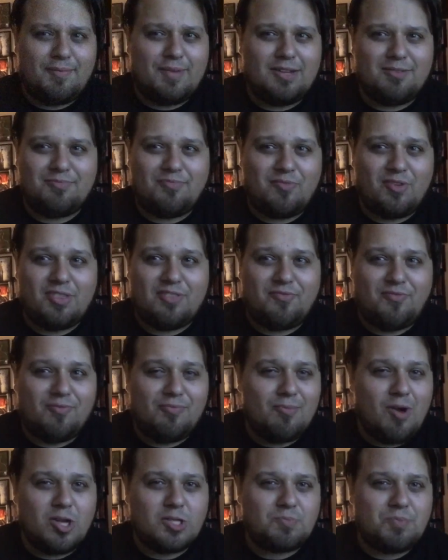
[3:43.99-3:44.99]
I mean, for
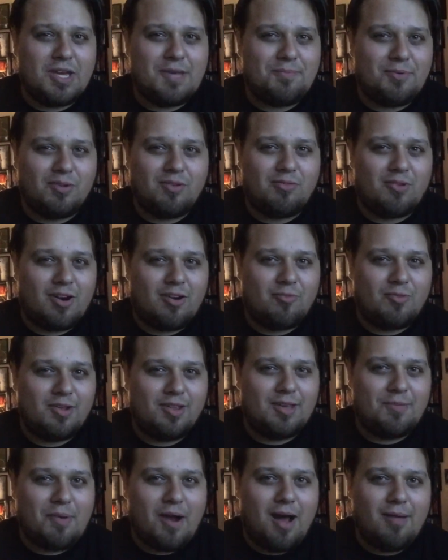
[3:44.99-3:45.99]
most people are
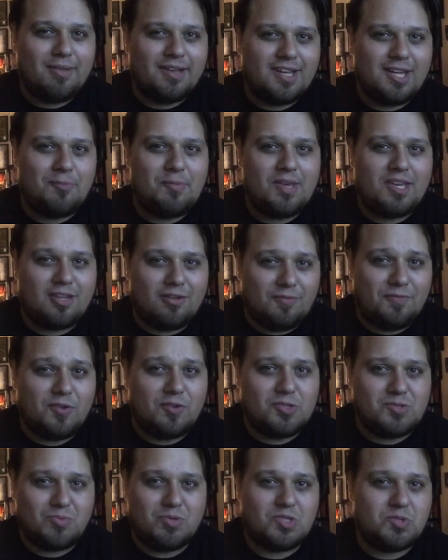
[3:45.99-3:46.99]
really probably going to be
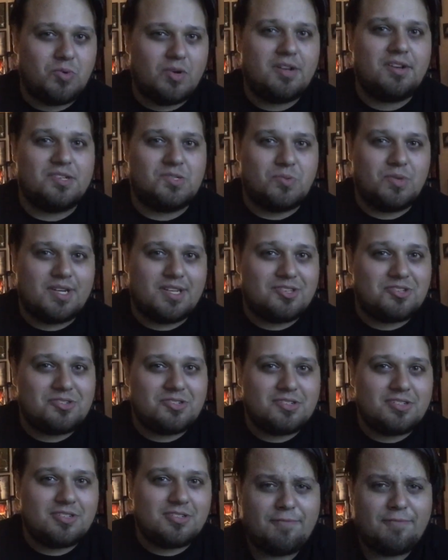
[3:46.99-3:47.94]
confused which one is which.